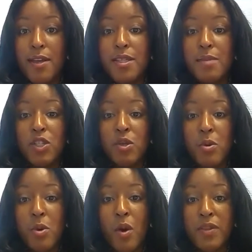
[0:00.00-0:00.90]
to make sure
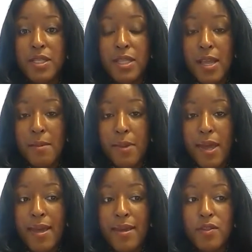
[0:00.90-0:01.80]
we were on the same
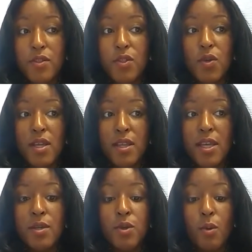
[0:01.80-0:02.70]
page to get the
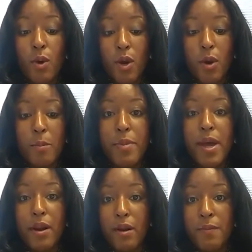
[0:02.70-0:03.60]
injured worker
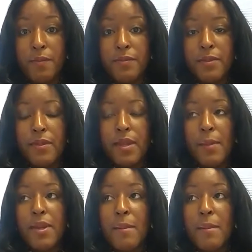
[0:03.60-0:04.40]
better. Mm-hmm. I mean,